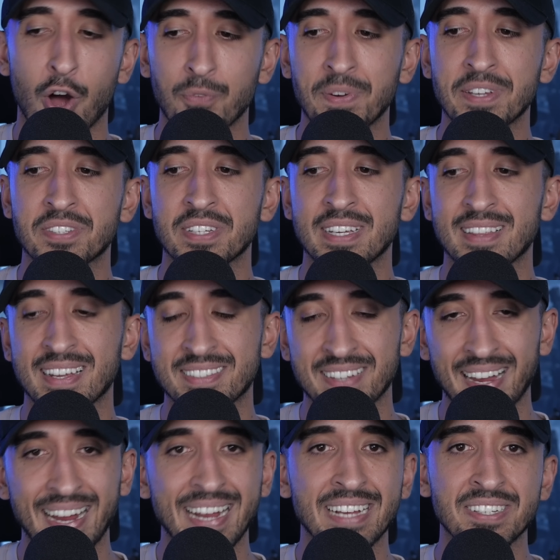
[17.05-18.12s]
Obviously,
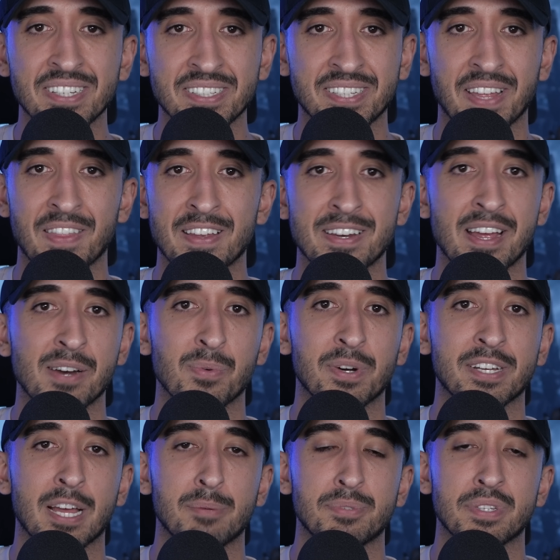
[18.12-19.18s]
that's easier said than done
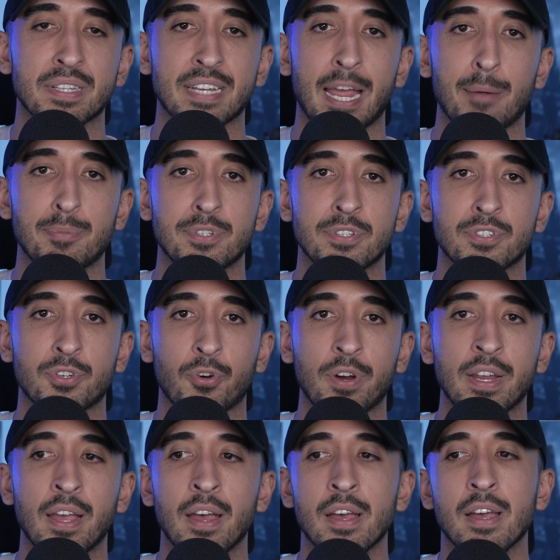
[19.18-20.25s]
when it comes to the games
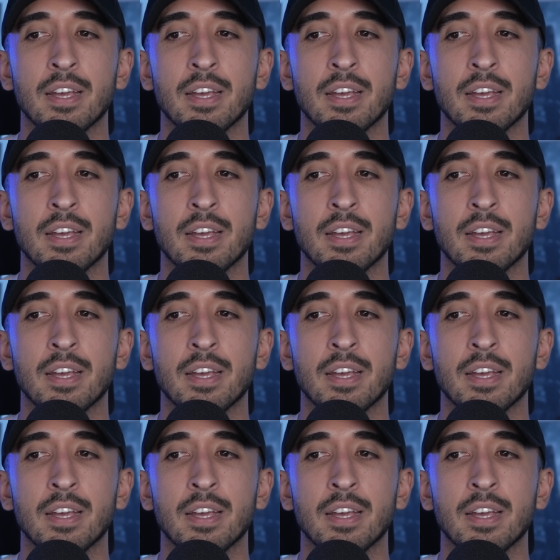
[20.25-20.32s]
industry.